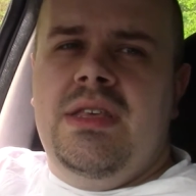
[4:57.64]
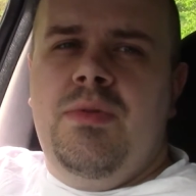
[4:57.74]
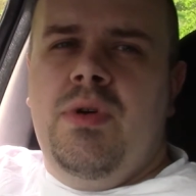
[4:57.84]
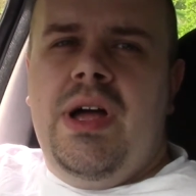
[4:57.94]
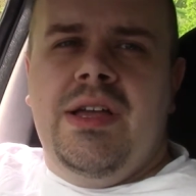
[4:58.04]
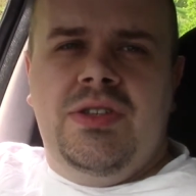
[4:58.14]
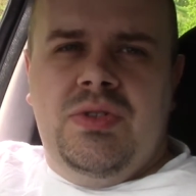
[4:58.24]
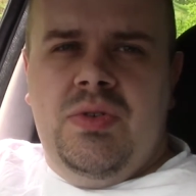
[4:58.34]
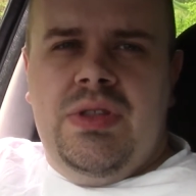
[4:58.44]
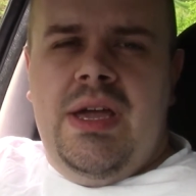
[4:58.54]
one I
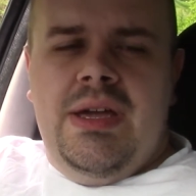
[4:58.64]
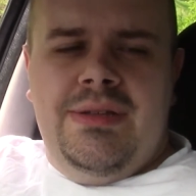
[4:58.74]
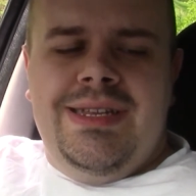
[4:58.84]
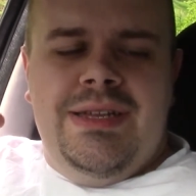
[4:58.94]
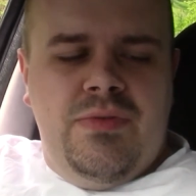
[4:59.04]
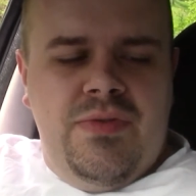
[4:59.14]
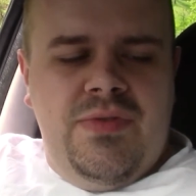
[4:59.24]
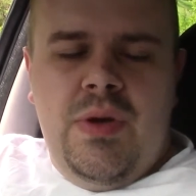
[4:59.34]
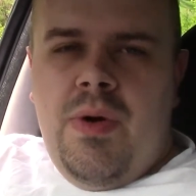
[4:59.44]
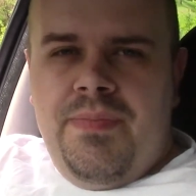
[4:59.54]
saw that I did a
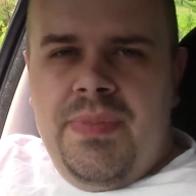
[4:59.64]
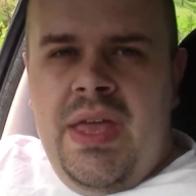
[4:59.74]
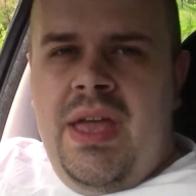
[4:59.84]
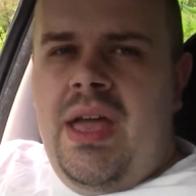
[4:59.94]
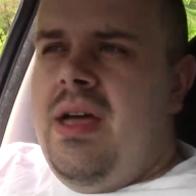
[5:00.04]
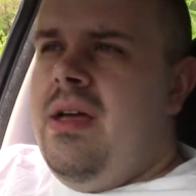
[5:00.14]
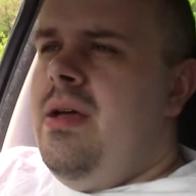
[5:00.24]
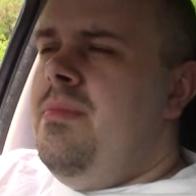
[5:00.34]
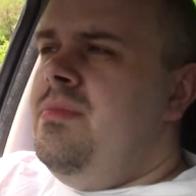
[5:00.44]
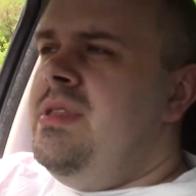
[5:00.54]
review on.
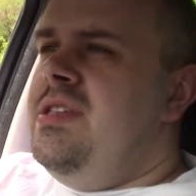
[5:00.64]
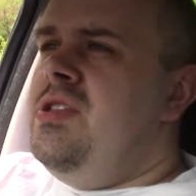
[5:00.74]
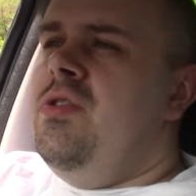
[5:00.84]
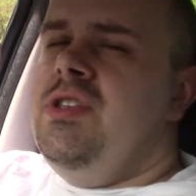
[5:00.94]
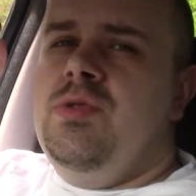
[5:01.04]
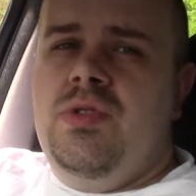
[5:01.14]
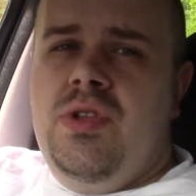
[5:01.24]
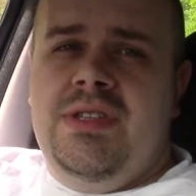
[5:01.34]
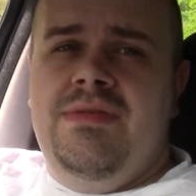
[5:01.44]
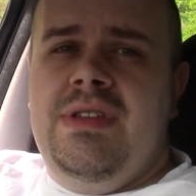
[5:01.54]
This goes into a
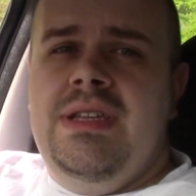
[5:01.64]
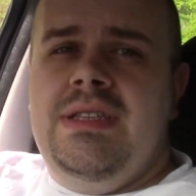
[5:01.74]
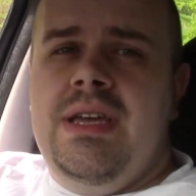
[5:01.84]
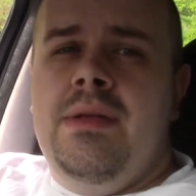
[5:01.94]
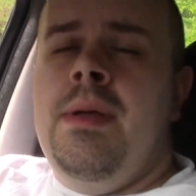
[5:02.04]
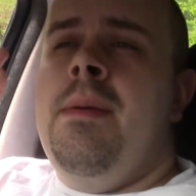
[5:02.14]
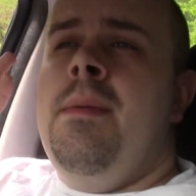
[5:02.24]
lot of detail,